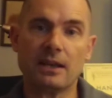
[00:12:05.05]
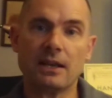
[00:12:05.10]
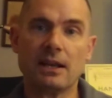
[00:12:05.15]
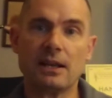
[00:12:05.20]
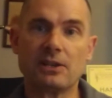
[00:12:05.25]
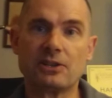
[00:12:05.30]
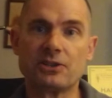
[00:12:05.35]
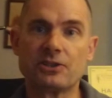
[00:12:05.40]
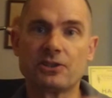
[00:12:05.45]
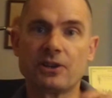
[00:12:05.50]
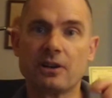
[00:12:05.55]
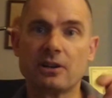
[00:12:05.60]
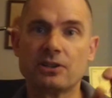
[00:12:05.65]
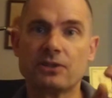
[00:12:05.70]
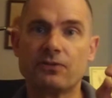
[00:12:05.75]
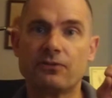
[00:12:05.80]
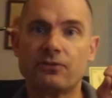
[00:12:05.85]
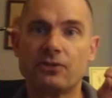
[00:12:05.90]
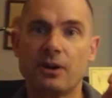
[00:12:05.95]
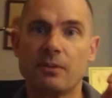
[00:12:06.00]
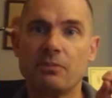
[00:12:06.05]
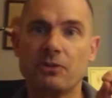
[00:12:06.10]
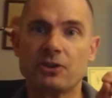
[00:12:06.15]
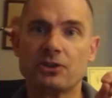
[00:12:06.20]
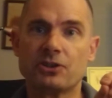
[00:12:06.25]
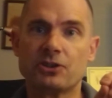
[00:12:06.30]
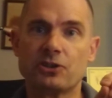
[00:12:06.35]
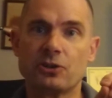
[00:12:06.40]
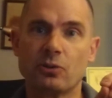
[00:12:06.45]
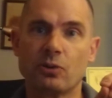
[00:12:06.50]
It starts from the
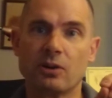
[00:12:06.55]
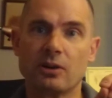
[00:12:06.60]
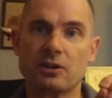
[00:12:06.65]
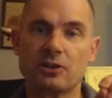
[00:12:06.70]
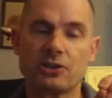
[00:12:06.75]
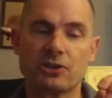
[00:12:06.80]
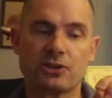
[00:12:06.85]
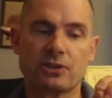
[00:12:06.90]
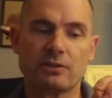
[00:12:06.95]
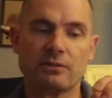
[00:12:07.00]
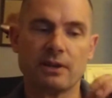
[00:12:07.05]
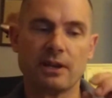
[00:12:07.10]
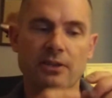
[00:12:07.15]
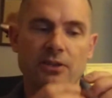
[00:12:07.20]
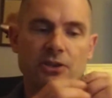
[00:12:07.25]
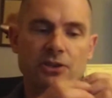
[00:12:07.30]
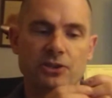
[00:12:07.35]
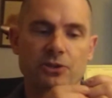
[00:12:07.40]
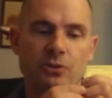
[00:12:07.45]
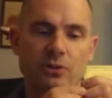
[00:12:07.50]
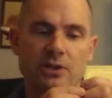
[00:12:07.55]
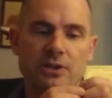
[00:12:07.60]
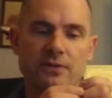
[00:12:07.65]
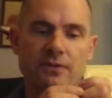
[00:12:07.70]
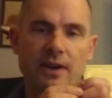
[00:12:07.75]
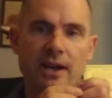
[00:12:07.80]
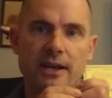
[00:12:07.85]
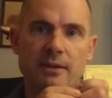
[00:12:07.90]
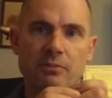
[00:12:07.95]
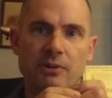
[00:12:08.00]
source, right? The source
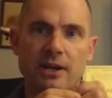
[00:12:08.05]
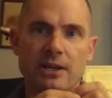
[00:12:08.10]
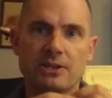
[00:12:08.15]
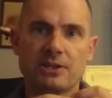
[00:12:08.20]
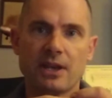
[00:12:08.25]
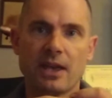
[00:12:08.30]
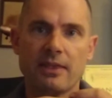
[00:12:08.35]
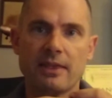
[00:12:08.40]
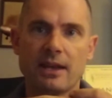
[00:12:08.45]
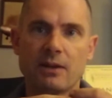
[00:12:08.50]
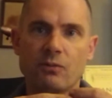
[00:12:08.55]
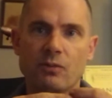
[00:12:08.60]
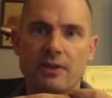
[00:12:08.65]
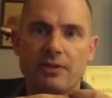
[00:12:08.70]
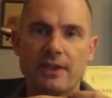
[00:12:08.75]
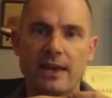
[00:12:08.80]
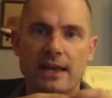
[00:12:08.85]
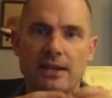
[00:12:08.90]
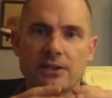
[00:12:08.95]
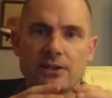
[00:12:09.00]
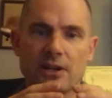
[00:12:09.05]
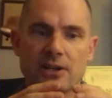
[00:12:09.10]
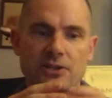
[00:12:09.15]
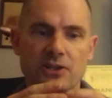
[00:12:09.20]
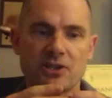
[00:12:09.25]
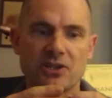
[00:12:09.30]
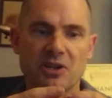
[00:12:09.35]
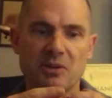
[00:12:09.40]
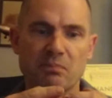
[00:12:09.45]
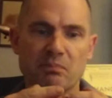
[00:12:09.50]
vibrates, and then what that does
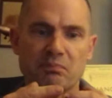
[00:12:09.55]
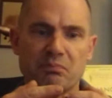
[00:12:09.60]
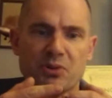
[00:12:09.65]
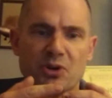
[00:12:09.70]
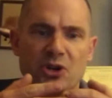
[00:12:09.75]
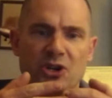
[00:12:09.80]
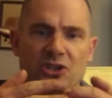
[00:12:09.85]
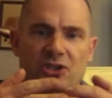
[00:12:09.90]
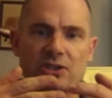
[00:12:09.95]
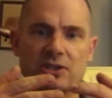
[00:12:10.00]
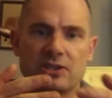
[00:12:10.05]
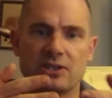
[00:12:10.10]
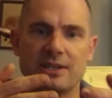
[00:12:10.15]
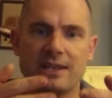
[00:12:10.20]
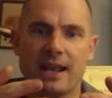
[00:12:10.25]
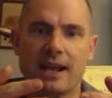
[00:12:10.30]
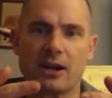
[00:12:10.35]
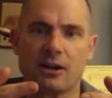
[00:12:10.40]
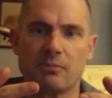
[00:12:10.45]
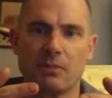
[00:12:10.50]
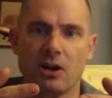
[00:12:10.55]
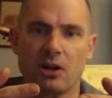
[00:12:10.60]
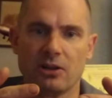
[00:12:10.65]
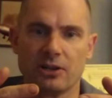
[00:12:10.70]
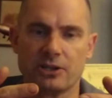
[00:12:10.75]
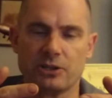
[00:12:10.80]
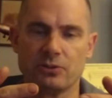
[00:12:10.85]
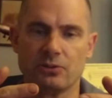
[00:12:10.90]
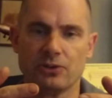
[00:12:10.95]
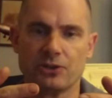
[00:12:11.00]
is it pushes the air
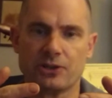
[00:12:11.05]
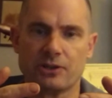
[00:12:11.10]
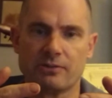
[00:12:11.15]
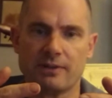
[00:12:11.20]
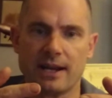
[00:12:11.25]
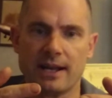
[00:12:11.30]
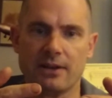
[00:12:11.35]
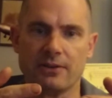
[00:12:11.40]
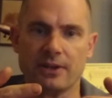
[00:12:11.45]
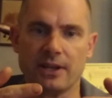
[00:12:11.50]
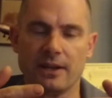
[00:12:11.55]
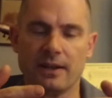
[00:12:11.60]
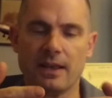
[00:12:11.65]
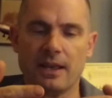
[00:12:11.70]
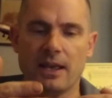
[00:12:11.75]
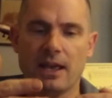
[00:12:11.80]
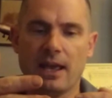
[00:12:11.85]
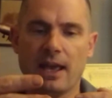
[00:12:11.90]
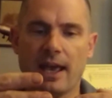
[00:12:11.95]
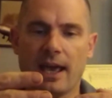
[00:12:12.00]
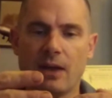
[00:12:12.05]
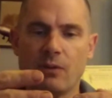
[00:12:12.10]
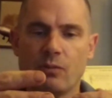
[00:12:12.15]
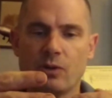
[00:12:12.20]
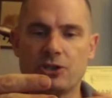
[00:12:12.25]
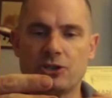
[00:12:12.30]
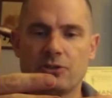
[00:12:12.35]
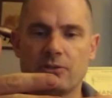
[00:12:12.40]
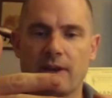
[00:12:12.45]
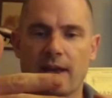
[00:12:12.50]
molecules around it. And
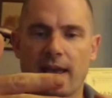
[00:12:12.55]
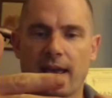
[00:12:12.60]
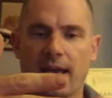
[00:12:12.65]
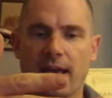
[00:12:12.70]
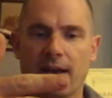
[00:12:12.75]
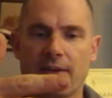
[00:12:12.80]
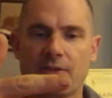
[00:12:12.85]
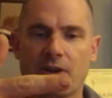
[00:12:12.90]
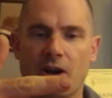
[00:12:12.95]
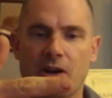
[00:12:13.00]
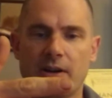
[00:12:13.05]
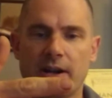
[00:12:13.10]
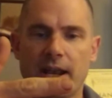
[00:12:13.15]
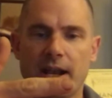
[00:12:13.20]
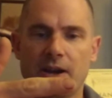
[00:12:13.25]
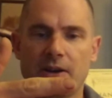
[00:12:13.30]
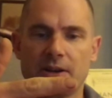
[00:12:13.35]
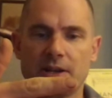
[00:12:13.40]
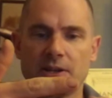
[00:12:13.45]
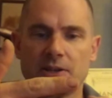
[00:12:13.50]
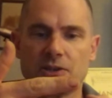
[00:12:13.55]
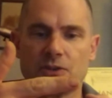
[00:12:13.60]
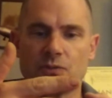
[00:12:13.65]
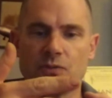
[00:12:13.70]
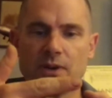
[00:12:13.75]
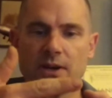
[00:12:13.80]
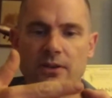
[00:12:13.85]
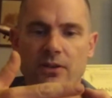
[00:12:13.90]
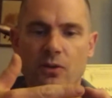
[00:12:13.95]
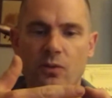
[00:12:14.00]
what you have are areas
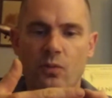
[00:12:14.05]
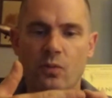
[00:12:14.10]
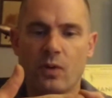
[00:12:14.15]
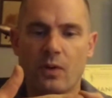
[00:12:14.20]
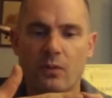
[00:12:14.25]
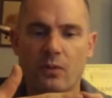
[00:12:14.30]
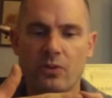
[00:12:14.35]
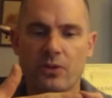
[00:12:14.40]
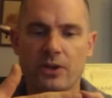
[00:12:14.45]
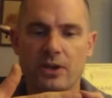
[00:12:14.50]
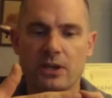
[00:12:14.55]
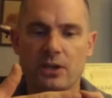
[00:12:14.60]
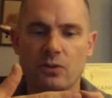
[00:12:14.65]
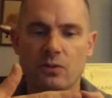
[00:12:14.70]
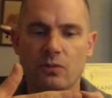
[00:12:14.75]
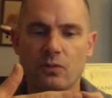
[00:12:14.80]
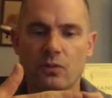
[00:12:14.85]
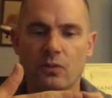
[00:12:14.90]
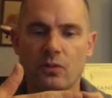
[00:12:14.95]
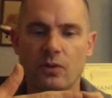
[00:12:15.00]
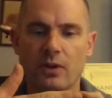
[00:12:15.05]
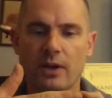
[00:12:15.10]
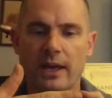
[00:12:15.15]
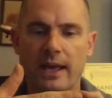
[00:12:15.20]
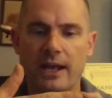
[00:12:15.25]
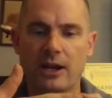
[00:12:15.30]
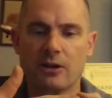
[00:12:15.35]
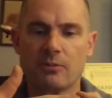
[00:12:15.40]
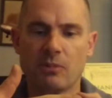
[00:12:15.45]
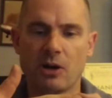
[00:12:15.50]
where the
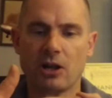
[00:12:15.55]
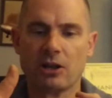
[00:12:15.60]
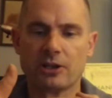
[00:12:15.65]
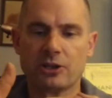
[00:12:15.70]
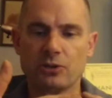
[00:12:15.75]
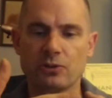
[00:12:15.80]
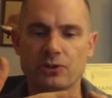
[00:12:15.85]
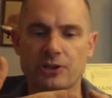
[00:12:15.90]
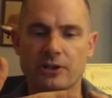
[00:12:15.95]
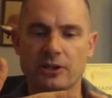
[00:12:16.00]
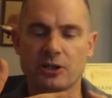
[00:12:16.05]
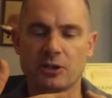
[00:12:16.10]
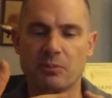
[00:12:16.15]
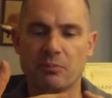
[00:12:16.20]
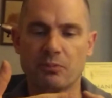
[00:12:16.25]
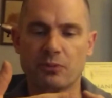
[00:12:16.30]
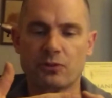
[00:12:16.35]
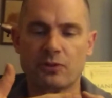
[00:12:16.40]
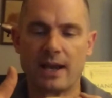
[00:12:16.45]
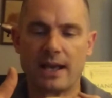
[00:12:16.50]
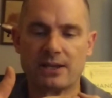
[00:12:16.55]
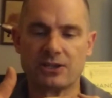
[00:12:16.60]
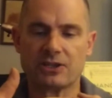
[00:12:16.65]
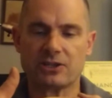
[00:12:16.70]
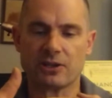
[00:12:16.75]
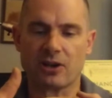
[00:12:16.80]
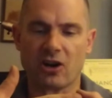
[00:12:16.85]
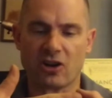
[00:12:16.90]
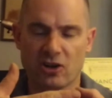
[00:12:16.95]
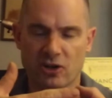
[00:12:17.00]
air molecules are
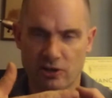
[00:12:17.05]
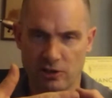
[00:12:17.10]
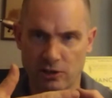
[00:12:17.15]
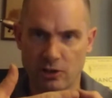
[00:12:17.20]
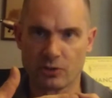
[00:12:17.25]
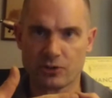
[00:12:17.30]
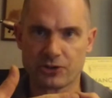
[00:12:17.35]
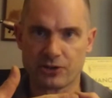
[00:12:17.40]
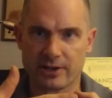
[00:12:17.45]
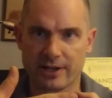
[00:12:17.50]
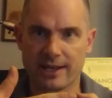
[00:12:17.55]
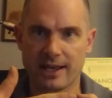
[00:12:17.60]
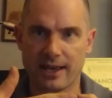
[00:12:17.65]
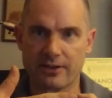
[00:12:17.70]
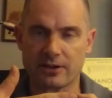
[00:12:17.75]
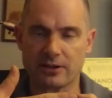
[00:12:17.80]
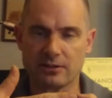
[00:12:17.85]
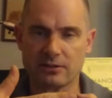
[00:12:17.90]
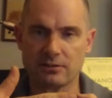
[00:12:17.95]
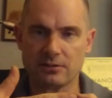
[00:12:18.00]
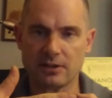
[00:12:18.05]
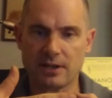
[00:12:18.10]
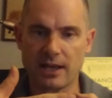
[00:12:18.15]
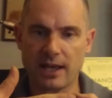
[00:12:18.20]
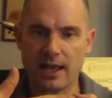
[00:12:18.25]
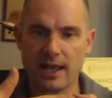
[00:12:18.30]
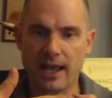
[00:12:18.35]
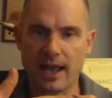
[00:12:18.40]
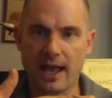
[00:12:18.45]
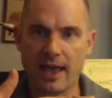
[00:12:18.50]
compressed, are closer together,
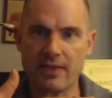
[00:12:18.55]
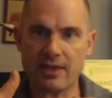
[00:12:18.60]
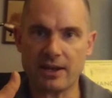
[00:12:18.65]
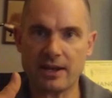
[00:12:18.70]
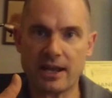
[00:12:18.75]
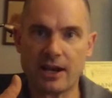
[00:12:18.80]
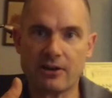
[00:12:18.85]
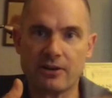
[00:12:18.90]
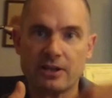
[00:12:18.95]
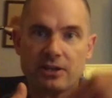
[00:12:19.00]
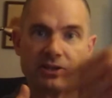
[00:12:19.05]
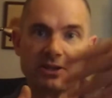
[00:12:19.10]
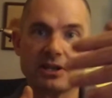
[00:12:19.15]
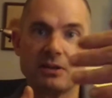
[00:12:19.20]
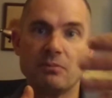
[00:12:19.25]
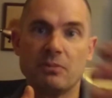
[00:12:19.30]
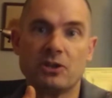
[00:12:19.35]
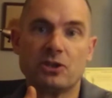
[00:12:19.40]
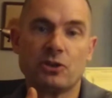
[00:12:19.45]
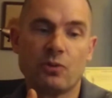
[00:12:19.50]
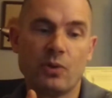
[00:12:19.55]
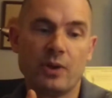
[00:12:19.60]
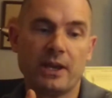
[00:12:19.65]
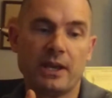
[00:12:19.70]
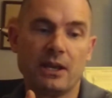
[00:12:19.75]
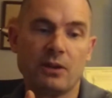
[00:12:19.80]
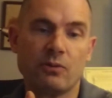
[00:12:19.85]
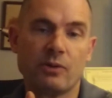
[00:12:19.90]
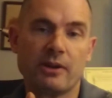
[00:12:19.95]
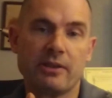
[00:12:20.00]
and then areas in
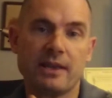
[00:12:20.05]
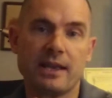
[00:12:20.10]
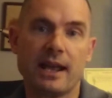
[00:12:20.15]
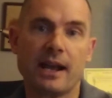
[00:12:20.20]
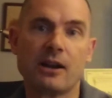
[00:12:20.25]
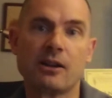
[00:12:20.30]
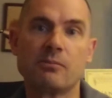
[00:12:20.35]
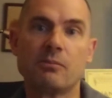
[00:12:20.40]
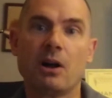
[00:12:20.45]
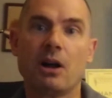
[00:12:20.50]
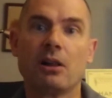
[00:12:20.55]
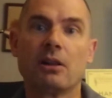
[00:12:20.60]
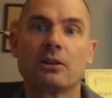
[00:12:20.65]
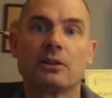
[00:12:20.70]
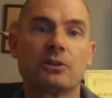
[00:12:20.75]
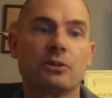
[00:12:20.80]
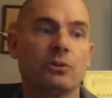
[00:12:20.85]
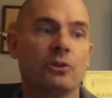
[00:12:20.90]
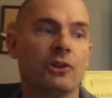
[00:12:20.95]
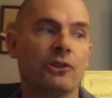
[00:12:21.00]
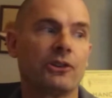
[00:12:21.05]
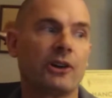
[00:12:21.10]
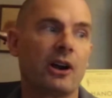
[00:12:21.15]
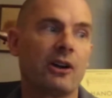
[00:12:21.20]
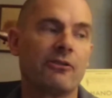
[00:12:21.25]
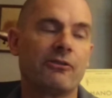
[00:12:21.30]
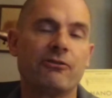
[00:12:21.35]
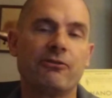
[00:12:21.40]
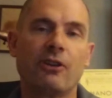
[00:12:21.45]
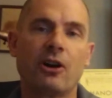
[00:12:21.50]
between where the air molecules are
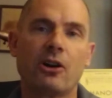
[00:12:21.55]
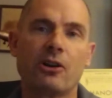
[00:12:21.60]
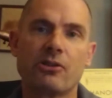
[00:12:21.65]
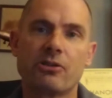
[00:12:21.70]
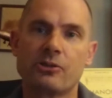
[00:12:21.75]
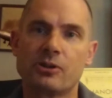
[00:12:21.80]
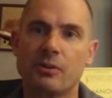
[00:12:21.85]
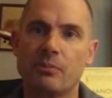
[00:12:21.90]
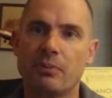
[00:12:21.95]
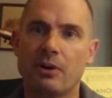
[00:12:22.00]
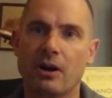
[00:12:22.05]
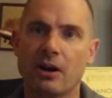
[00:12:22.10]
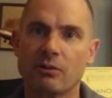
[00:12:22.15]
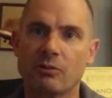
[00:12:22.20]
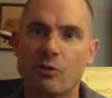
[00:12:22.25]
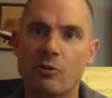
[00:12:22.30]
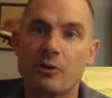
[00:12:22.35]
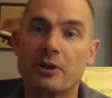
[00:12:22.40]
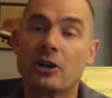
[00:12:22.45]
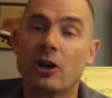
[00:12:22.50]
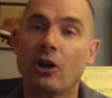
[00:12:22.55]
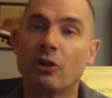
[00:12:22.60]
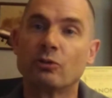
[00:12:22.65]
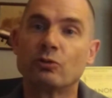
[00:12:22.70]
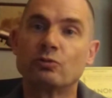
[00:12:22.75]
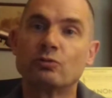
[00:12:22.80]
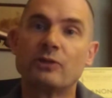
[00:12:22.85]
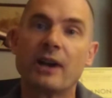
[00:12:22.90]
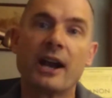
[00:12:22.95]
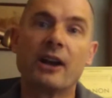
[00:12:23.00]
farther apart, what we
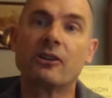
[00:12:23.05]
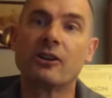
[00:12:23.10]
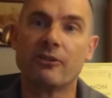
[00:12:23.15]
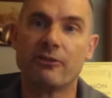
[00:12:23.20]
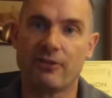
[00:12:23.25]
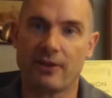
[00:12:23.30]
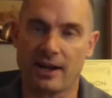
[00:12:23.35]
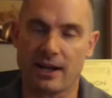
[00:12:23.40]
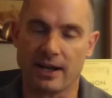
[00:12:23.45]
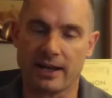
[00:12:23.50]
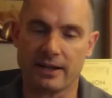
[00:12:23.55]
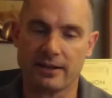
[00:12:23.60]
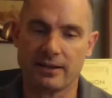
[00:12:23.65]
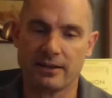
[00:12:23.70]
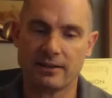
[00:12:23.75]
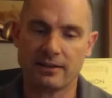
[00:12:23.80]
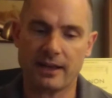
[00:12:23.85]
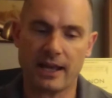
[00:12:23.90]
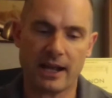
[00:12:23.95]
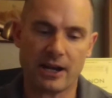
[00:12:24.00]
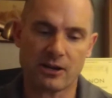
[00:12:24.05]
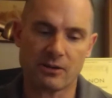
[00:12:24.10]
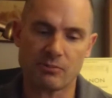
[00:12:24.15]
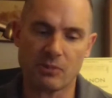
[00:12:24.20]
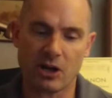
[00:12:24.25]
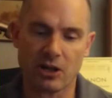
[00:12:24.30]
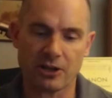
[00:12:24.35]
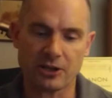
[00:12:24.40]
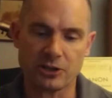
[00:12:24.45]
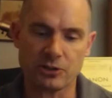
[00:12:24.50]
call rarefied air
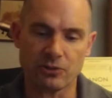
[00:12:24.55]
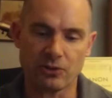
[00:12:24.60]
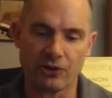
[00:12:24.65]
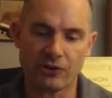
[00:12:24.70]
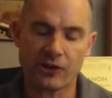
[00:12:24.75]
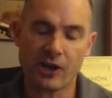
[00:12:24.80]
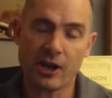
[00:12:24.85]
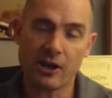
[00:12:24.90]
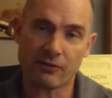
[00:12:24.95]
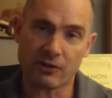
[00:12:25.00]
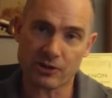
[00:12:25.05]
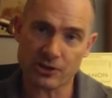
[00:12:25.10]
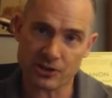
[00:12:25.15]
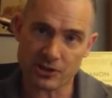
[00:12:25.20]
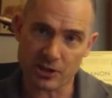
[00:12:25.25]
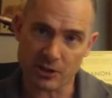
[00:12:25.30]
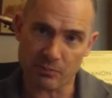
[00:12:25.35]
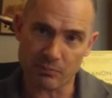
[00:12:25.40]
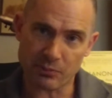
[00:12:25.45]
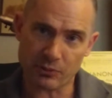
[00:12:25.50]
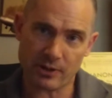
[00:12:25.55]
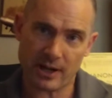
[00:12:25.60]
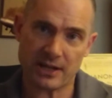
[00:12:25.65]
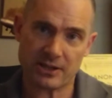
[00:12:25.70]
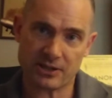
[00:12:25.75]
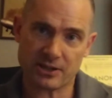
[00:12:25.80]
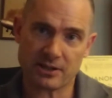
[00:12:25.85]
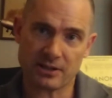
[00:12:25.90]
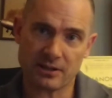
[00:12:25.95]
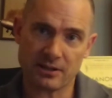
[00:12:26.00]
molecules versus
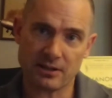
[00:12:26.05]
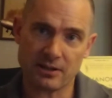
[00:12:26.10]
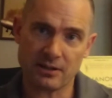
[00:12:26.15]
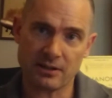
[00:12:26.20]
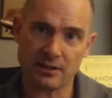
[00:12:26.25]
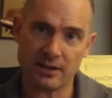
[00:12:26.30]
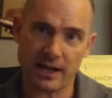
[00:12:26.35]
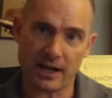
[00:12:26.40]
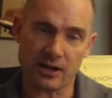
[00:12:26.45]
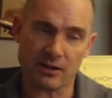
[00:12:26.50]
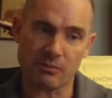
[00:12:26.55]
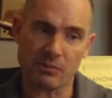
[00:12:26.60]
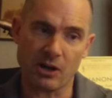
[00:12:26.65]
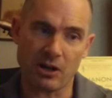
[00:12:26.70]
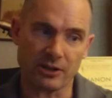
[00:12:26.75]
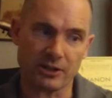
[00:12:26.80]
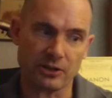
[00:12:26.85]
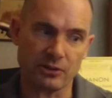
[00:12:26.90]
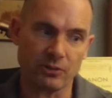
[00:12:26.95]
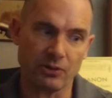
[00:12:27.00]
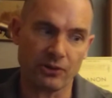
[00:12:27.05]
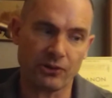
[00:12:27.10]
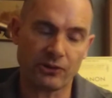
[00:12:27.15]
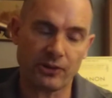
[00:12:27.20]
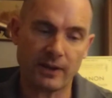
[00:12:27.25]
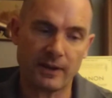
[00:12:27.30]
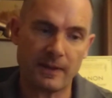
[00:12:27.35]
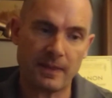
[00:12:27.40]
compressed air molecules.